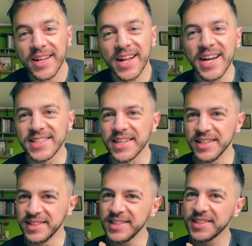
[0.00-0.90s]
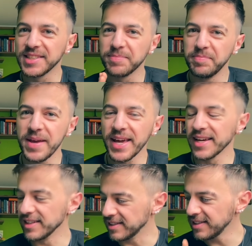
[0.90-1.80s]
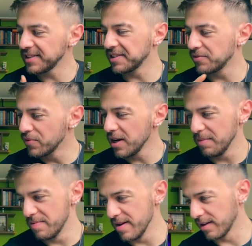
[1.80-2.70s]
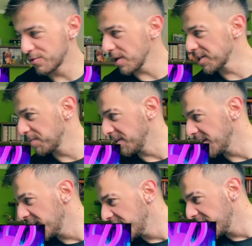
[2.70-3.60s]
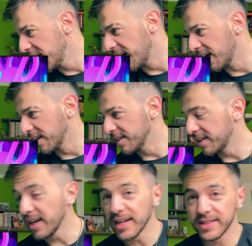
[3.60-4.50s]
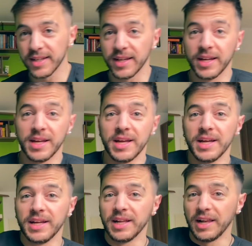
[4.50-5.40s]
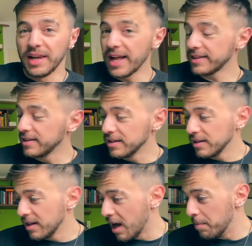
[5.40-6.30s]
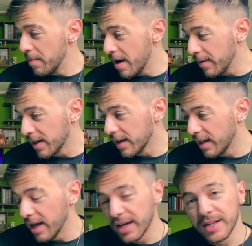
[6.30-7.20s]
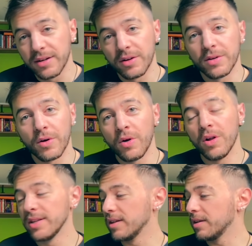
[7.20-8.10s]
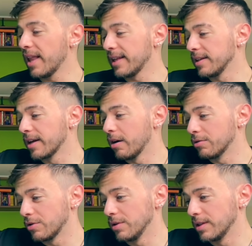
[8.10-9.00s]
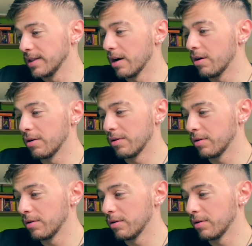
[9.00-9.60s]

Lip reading: Guys, this is big. This is really big. Trust me. They got the Latin America, like all the Latin countries now.